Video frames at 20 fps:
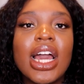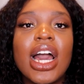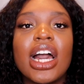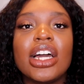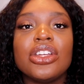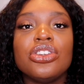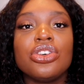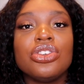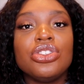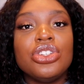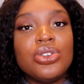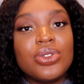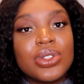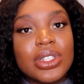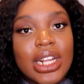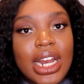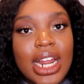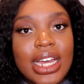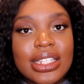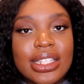and you're
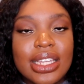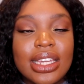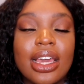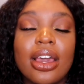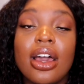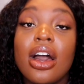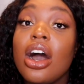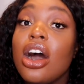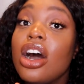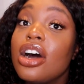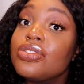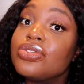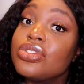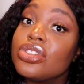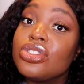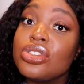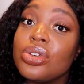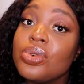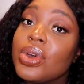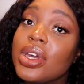utilizing it
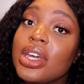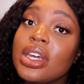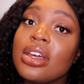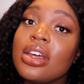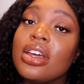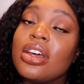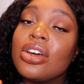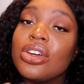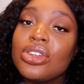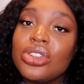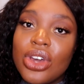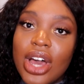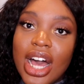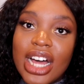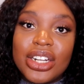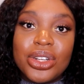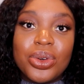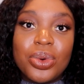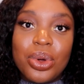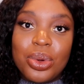after doing your
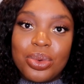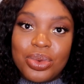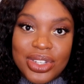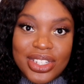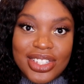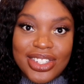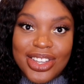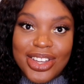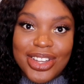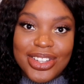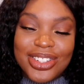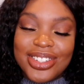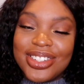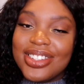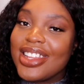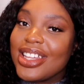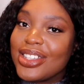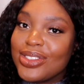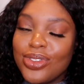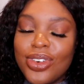adequate
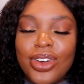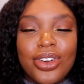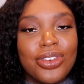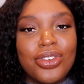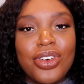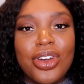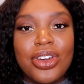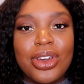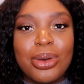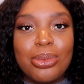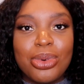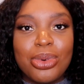research. That's very, very